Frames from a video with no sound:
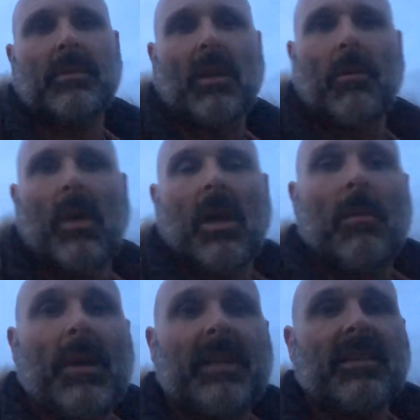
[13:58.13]
So
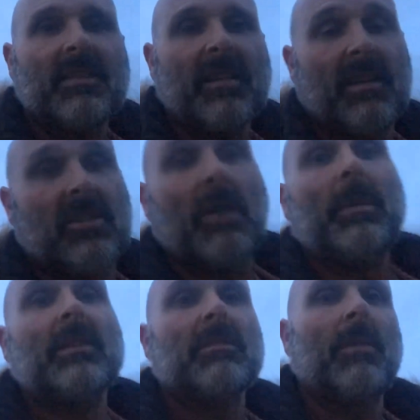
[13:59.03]
please consider
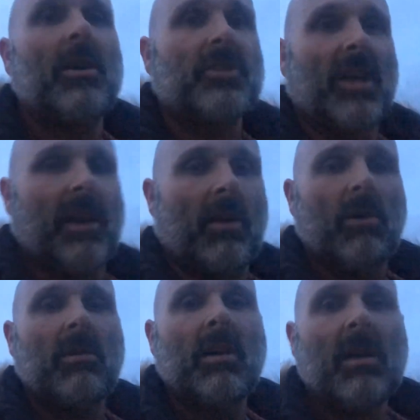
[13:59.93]
subbing to my
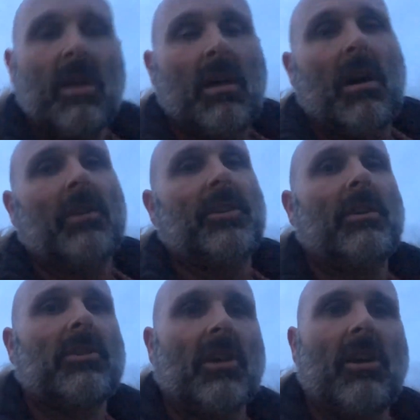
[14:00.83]
channel on
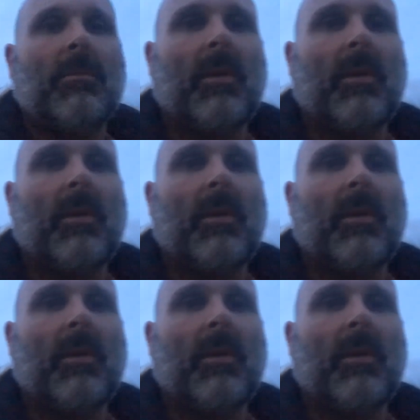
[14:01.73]
YouTube.